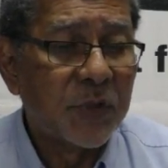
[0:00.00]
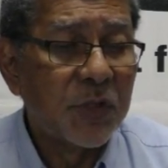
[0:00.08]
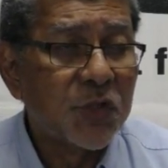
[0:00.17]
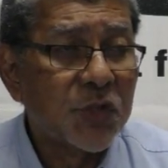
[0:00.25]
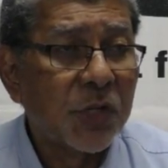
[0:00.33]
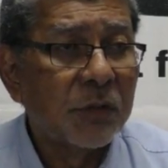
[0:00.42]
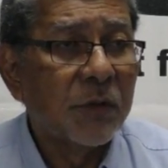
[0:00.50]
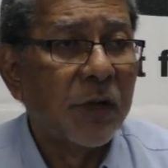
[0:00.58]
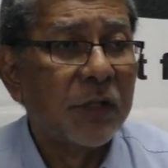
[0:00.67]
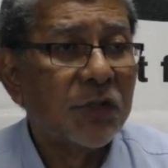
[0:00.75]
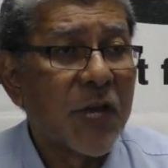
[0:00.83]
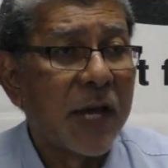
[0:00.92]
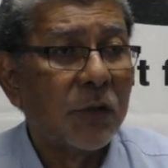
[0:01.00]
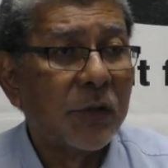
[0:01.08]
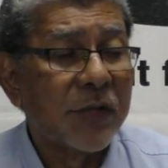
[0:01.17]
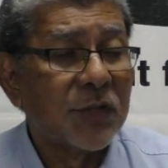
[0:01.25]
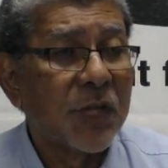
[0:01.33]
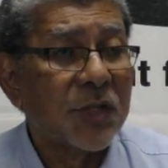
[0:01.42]
teacher, early
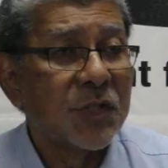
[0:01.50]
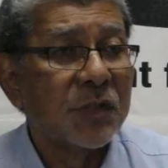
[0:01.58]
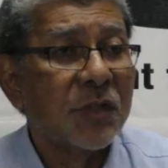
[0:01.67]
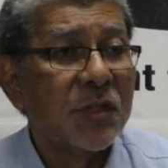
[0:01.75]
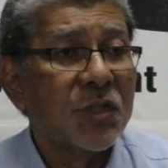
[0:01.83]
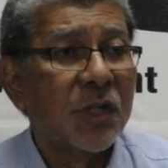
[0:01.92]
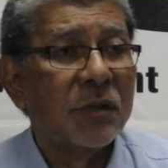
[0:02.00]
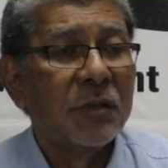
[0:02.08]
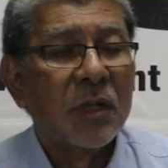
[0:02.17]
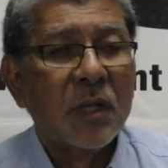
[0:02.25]
childhood education teacher,